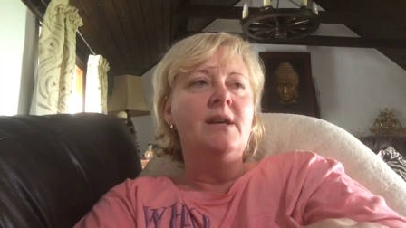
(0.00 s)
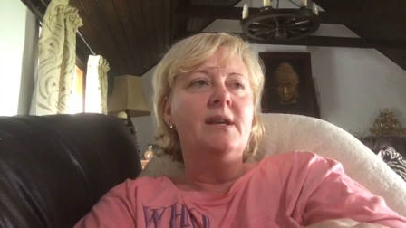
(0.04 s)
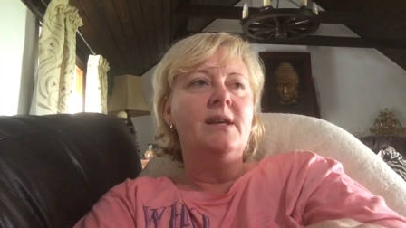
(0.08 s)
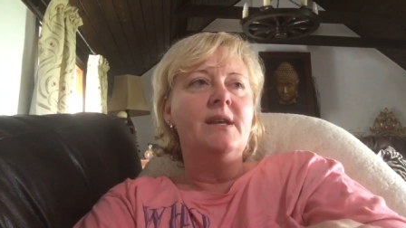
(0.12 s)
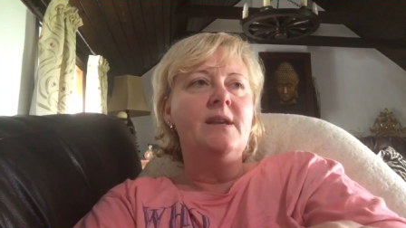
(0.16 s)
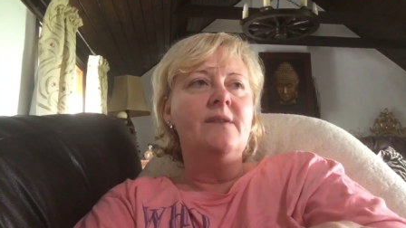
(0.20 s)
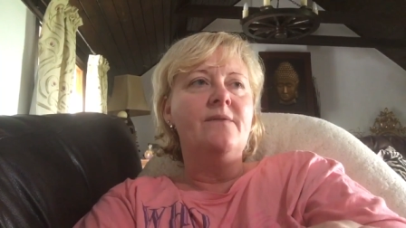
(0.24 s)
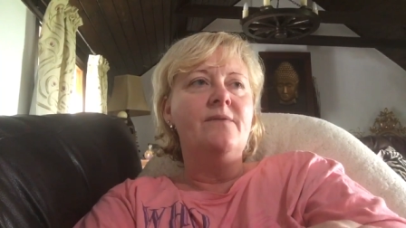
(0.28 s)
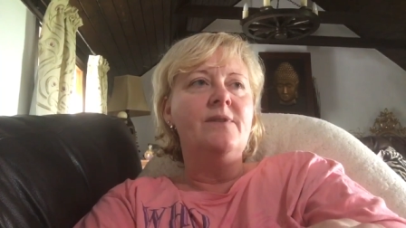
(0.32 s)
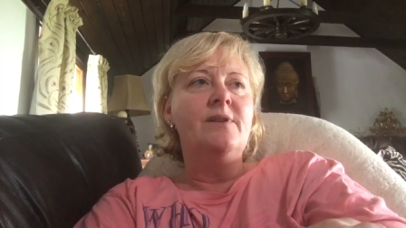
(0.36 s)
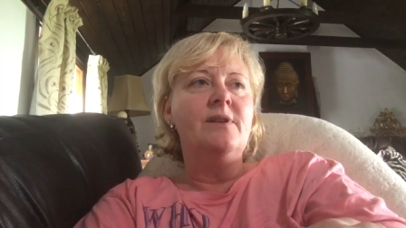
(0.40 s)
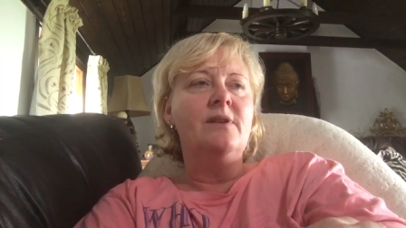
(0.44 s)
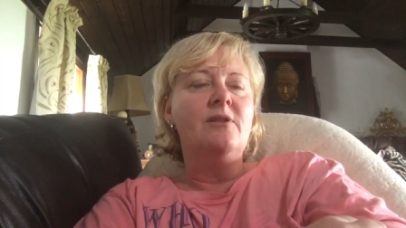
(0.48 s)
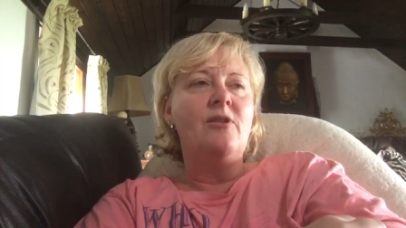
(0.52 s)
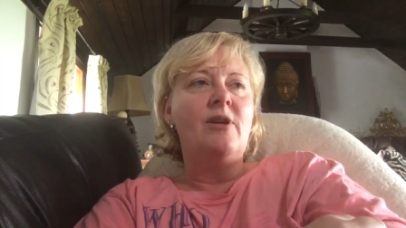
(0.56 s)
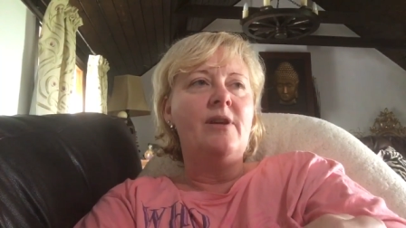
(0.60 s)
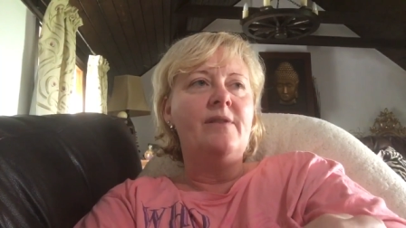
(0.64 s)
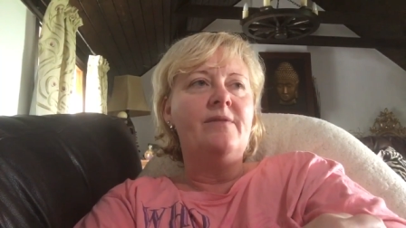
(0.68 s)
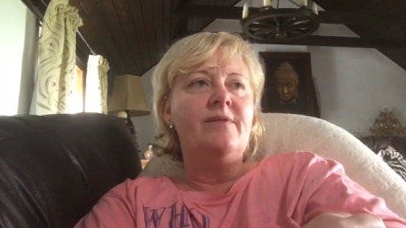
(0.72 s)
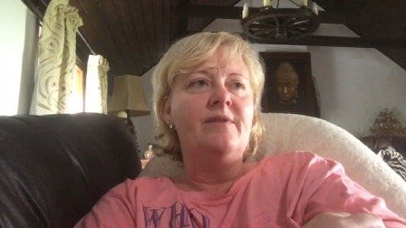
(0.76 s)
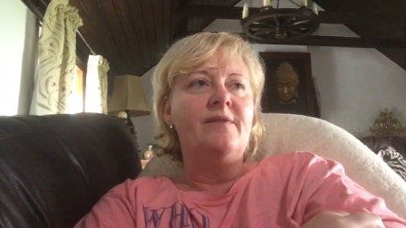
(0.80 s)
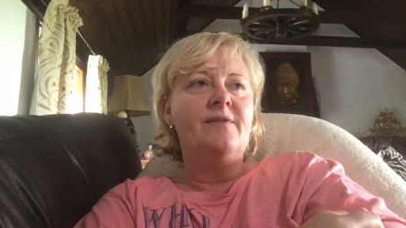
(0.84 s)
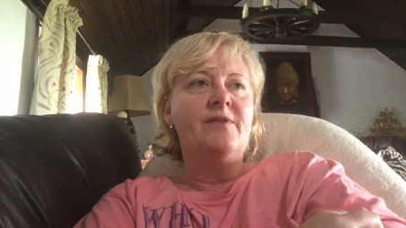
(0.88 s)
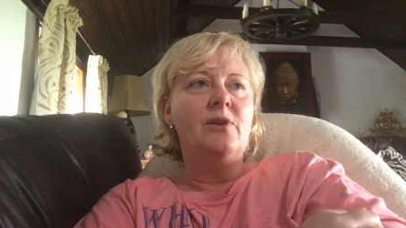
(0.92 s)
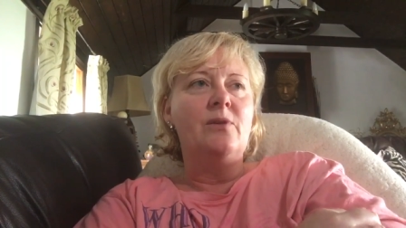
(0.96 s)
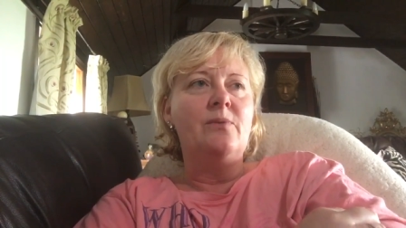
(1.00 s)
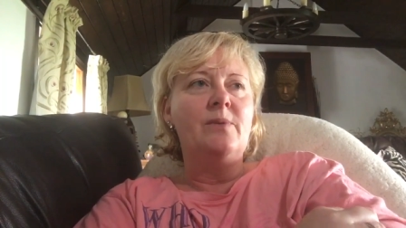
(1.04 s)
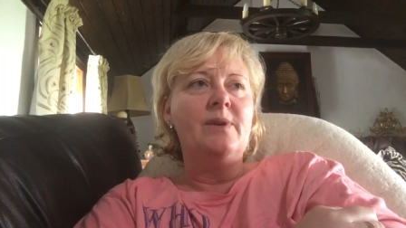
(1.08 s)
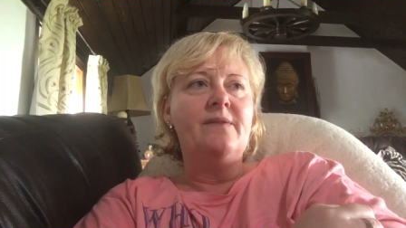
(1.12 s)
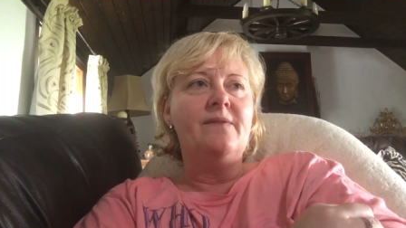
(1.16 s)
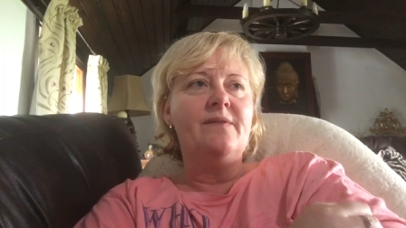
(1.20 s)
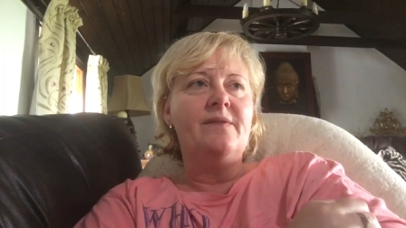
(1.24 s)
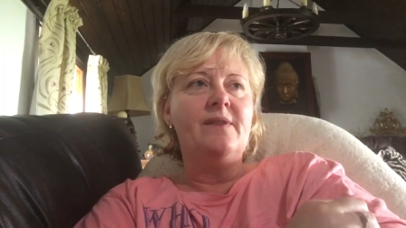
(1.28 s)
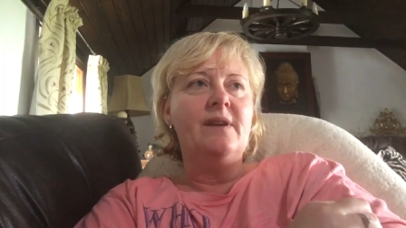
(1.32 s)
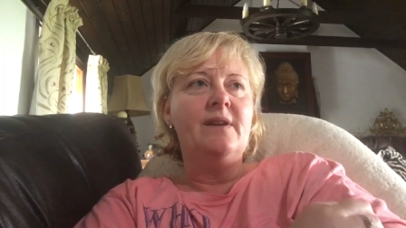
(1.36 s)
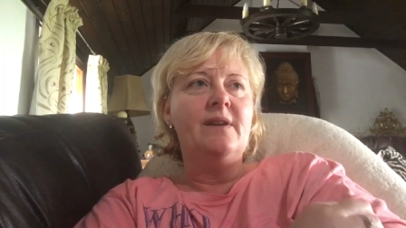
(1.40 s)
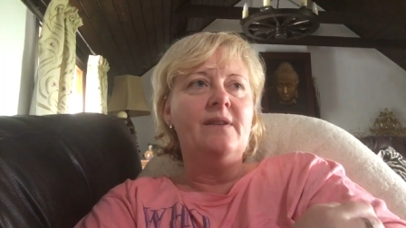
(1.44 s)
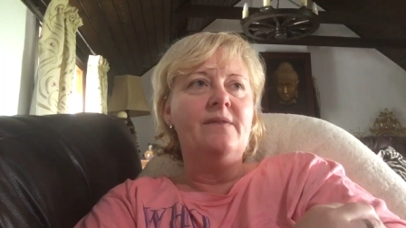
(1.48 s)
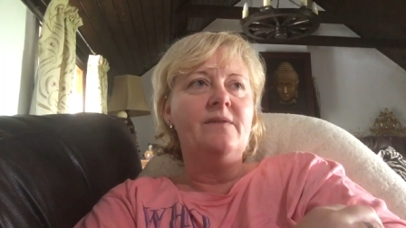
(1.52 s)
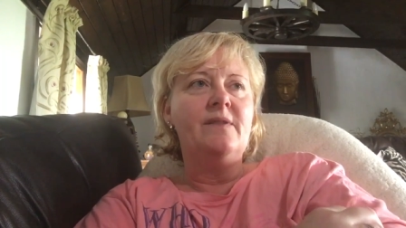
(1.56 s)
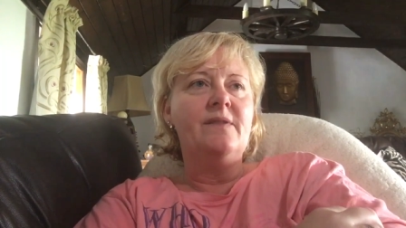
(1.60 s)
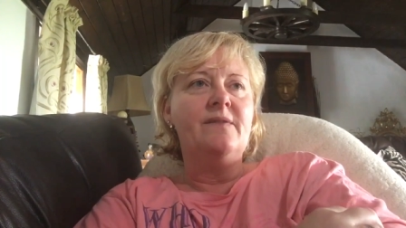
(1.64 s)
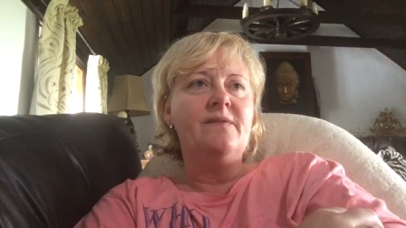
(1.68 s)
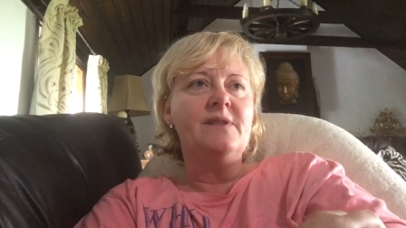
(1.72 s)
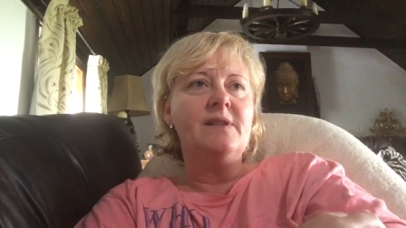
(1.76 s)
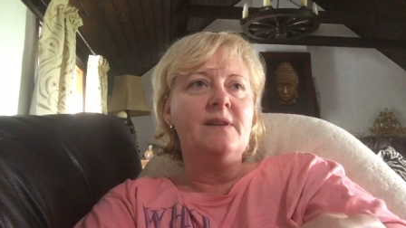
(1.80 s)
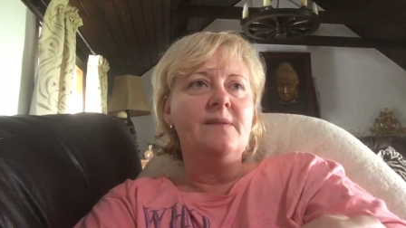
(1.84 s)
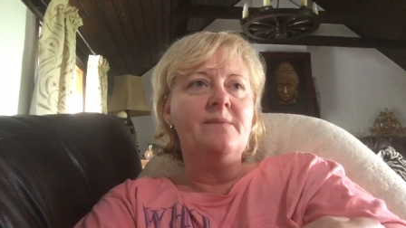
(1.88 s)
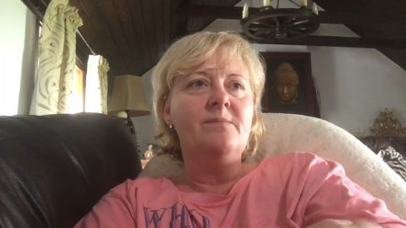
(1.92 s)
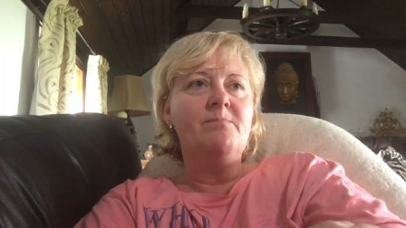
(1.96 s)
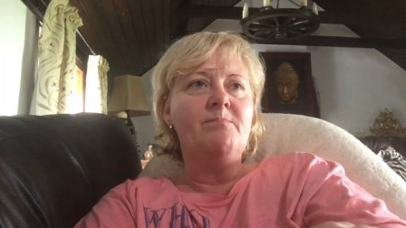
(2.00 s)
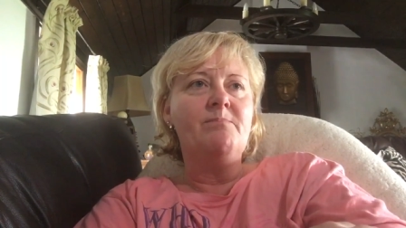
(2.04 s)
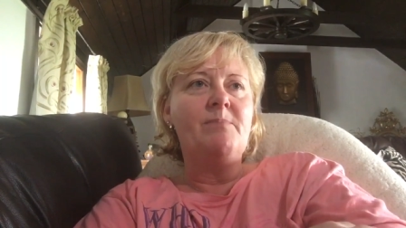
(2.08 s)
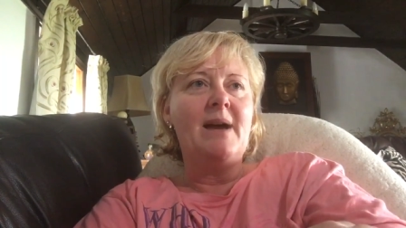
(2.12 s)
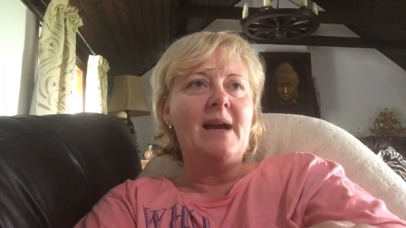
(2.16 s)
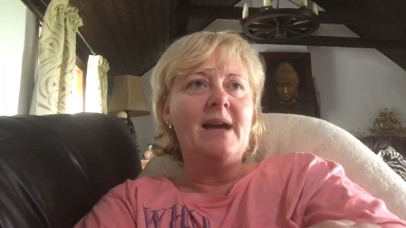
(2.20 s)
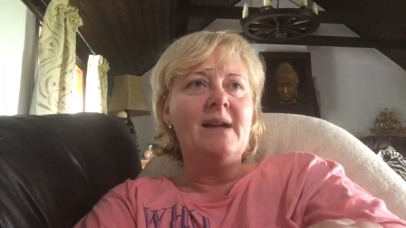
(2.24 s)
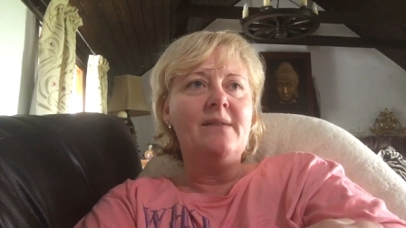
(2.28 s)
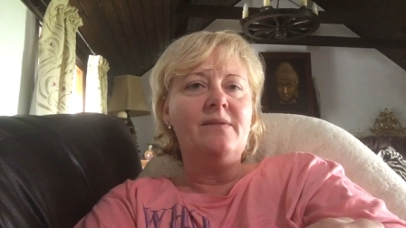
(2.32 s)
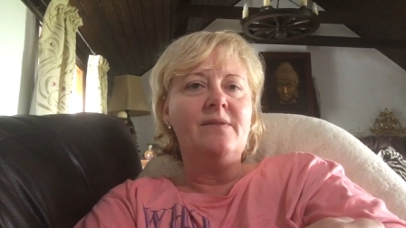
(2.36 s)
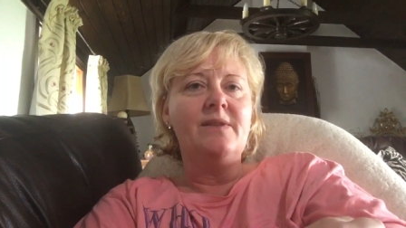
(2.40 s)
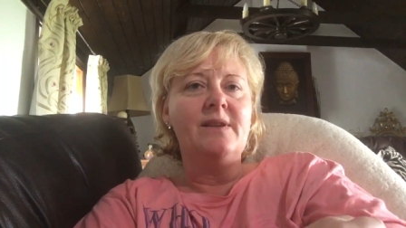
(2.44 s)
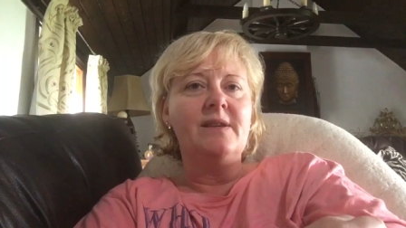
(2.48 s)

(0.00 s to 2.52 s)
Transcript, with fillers: given a life review, and if they've done bad